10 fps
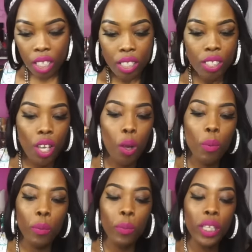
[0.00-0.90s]
So
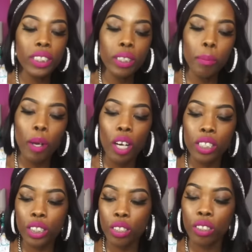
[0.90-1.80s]
we went to
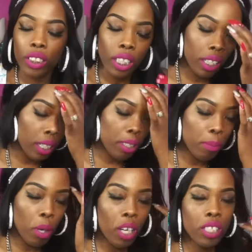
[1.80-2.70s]
Marshall's, and
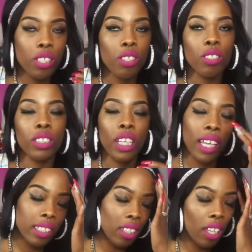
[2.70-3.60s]
in Marshall's
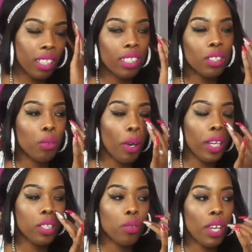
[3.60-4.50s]
I saw this
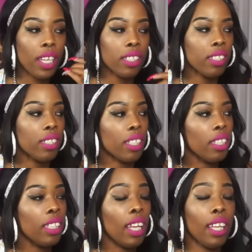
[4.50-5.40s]
gray dress
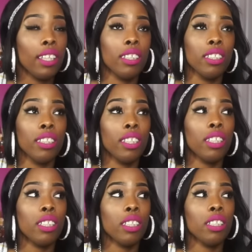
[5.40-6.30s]
that
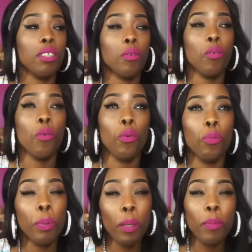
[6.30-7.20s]

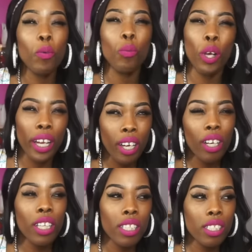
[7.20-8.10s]
people
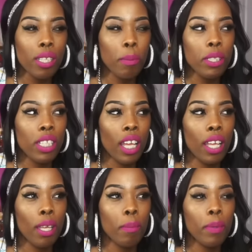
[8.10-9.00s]
wear in the
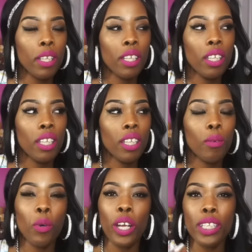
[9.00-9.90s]
summertime.
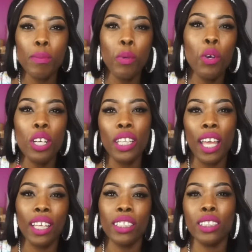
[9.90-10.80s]
Well, it's more
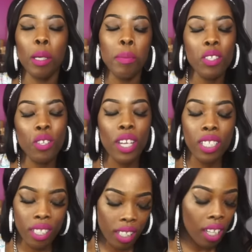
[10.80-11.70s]
like a summer
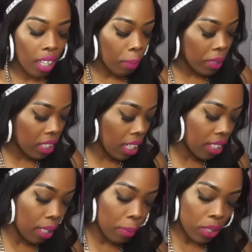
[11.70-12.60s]
dress. Yeah, I'm gonna say
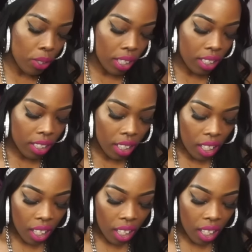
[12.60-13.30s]
a summer dress.